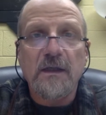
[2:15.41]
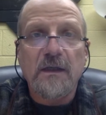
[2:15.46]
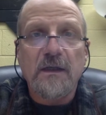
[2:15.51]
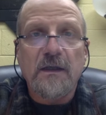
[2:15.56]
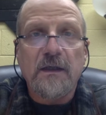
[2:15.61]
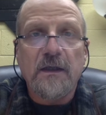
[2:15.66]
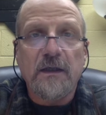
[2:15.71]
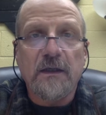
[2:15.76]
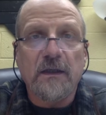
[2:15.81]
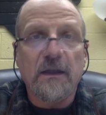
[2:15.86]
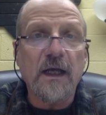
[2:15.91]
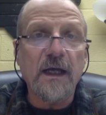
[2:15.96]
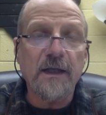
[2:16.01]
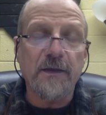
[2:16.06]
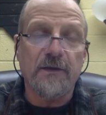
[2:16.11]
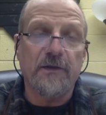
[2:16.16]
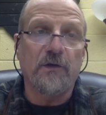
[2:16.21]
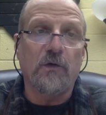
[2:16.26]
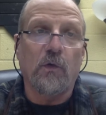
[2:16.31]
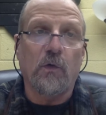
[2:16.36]

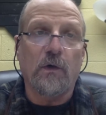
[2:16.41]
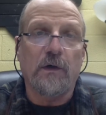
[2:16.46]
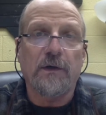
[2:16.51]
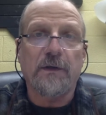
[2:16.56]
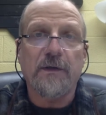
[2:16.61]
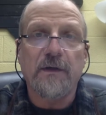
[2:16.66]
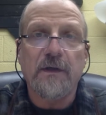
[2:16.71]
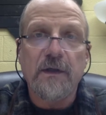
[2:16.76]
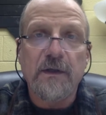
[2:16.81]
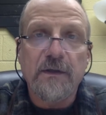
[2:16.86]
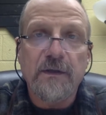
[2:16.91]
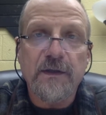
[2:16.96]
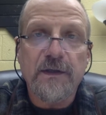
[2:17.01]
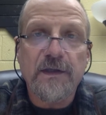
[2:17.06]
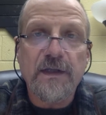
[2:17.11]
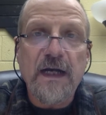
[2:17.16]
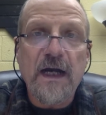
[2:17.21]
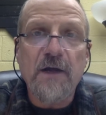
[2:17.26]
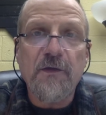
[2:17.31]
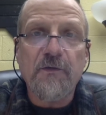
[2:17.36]
Unlike the North, the
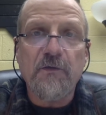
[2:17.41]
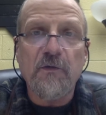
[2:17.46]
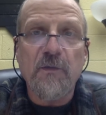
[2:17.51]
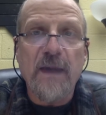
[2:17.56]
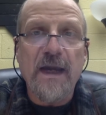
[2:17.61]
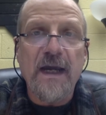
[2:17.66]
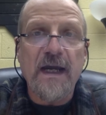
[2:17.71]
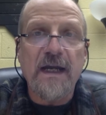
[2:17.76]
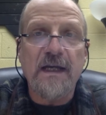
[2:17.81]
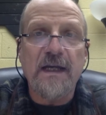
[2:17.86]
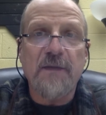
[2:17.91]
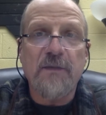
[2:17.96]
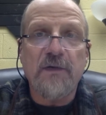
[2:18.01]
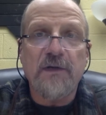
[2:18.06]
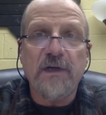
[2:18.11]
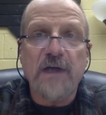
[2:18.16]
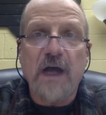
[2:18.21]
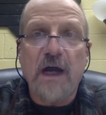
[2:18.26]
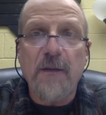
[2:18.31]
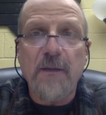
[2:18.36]
South remained a
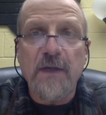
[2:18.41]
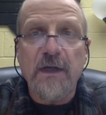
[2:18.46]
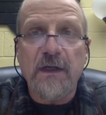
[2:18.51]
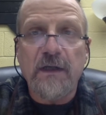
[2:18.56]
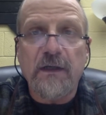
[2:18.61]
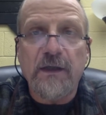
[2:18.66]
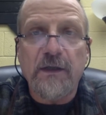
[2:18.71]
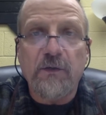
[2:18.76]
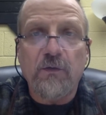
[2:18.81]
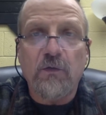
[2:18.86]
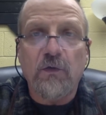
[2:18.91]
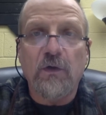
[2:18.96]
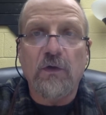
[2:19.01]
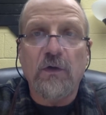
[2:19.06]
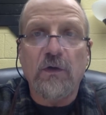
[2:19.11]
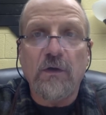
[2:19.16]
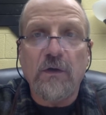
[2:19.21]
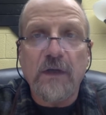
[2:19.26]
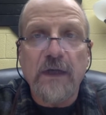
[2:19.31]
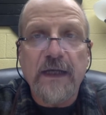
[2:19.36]
predominantly
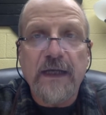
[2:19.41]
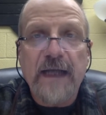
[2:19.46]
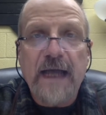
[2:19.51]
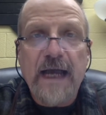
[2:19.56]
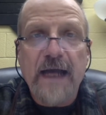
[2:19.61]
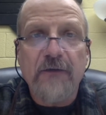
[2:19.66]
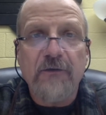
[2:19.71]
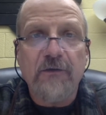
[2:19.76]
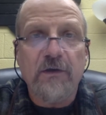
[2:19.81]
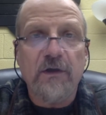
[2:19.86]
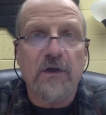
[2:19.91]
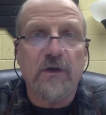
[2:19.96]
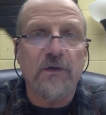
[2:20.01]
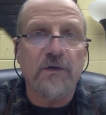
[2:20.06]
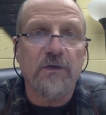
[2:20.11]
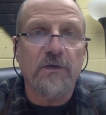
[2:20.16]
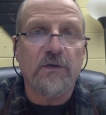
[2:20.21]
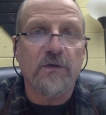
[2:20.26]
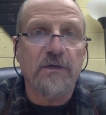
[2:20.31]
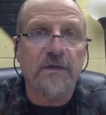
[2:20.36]
rural and
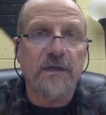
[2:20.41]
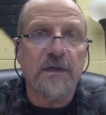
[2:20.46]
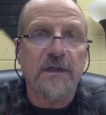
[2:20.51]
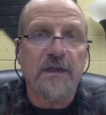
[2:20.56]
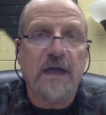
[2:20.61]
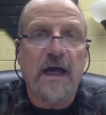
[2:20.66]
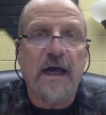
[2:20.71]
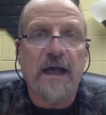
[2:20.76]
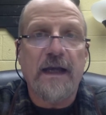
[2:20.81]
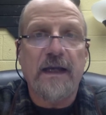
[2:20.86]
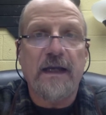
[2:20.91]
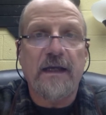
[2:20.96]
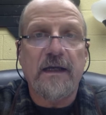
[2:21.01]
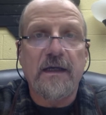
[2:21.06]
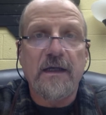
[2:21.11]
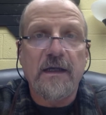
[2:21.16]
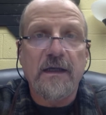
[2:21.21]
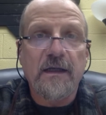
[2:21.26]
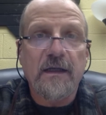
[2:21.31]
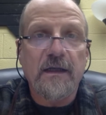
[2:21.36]
agricultural society
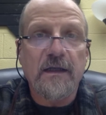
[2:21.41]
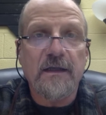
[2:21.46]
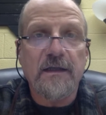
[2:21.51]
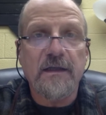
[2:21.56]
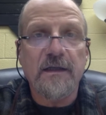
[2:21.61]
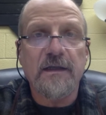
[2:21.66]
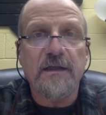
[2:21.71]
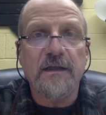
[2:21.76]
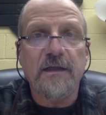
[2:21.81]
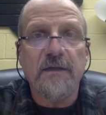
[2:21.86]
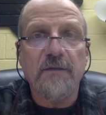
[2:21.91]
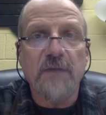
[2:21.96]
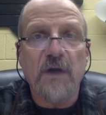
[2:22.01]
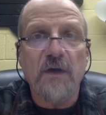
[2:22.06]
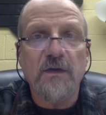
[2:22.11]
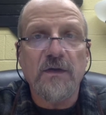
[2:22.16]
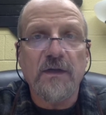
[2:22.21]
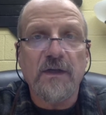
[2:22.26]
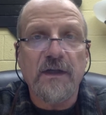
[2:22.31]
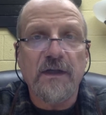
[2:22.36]
consisting
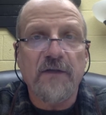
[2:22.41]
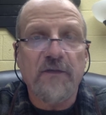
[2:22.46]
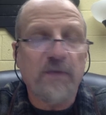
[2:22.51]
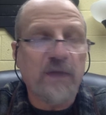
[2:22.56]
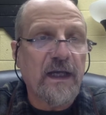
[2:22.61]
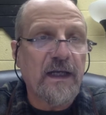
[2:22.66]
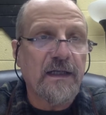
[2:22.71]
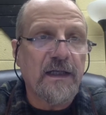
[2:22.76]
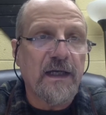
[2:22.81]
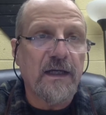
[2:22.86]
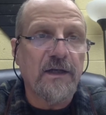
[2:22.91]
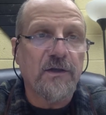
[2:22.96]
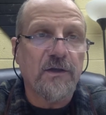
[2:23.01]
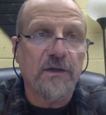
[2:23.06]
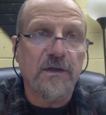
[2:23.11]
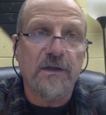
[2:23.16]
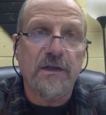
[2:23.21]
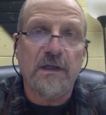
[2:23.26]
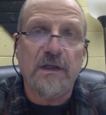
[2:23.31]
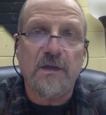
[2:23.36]
mostly of
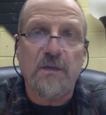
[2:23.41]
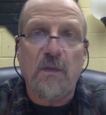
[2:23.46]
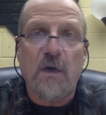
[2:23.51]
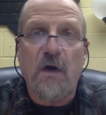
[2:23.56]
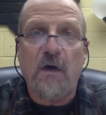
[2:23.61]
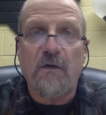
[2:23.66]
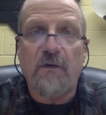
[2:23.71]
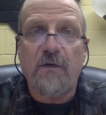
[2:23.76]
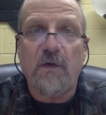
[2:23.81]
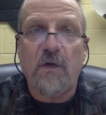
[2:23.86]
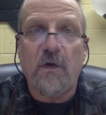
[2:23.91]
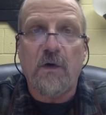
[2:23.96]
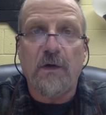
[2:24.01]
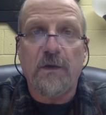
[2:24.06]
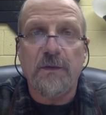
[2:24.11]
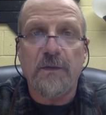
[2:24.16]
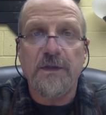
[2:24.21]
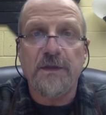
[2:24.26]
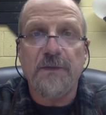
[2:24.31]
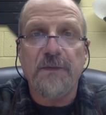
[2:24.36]
plantations and small
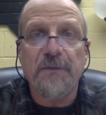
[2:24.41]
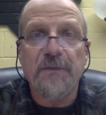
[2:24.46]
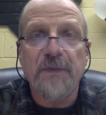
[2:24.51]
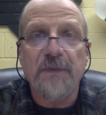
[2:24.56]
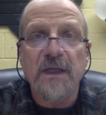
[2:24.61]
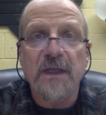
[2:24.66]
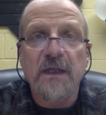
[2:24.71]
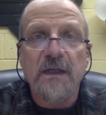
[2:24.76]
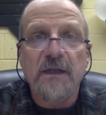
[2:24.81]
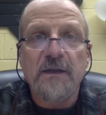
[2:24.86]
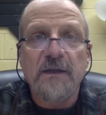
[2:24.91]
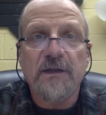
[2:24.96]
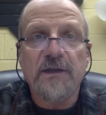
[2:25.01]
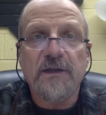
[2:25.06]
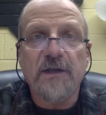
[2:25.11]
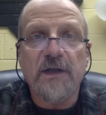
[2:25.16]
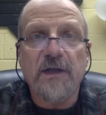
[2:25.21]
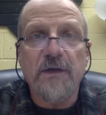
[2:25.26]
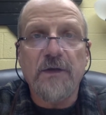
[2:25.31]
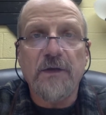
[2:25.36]
farms. The
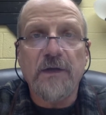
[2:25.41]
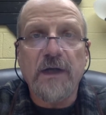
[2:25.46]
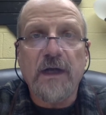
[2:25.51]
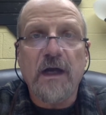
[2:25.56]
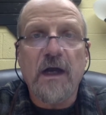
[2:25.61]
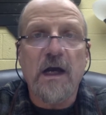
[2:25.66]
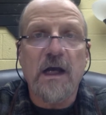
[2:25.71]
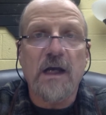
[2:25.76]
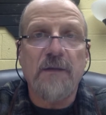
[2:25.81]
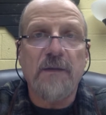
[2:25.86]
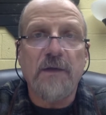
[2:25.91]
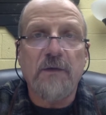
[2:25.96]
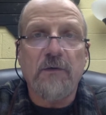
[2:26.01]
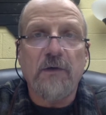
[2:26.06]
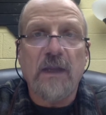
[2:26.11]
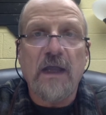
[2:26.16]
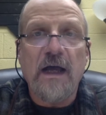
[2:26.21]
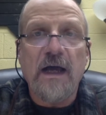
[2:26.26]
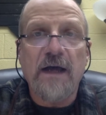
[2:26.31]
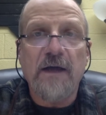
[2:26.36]
Southern economy
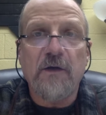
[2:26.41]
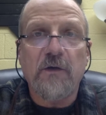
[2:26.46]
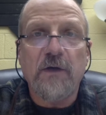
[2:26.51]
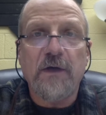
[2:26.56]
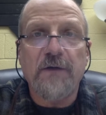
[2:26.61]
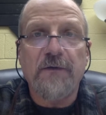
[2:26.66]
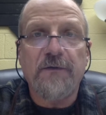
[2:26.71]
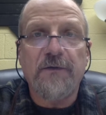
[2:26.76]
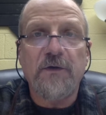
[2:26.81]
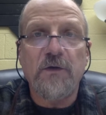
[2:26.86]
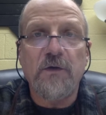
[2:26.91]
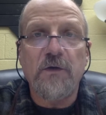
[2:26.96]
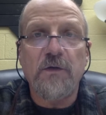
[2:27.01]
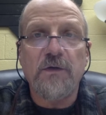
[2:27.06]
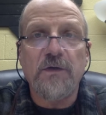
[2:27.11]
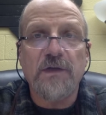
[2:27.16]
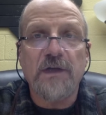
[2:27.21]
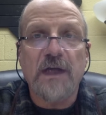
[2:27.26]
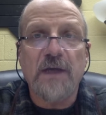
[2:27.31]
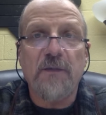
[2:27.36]
relied on a few
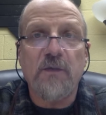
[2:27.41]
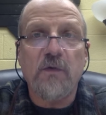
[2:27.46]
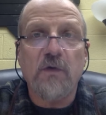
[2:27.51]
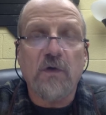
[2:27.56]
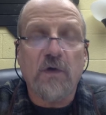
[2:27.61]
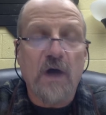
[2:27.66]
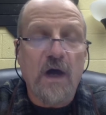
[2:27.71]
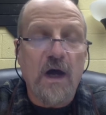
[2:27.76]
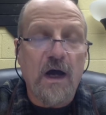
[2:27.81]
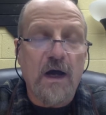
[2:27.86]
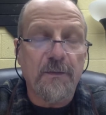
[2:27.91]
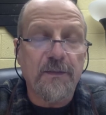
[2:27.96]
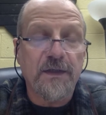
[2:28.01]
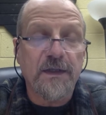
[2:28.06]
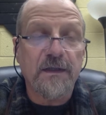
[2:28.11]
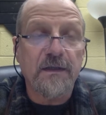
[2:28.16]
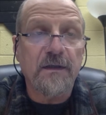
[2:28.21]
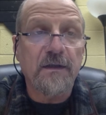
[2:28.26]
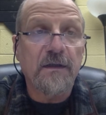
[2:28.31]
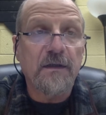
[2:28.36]
staple
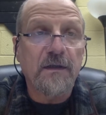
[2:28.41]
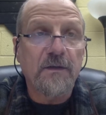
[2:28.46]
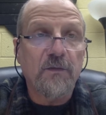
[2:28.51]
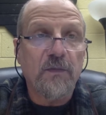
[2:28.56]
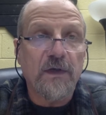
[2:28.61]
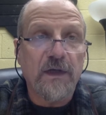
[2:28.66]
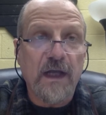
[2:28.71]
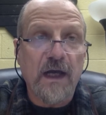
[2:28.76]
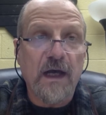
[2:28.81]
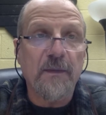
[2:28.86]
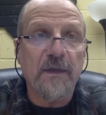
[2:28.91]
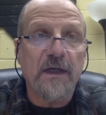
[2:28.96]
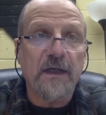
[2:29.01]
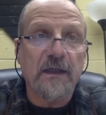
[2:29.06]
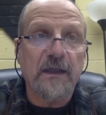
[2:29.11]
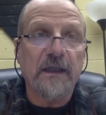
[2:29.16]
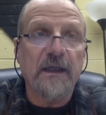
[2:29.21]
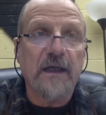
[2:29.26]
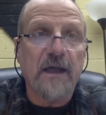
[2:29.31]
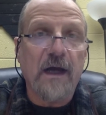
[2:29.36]
crops,
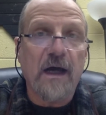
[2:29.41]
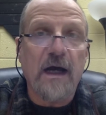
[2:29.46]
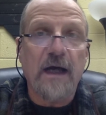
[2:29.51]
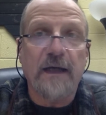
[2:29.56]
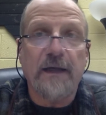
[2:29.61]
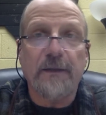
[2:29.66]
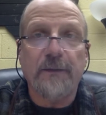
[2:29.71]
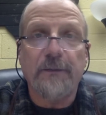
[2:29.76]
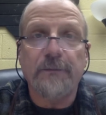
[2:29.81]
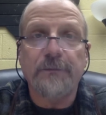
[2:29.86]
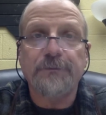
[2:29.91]
predominantly cotton.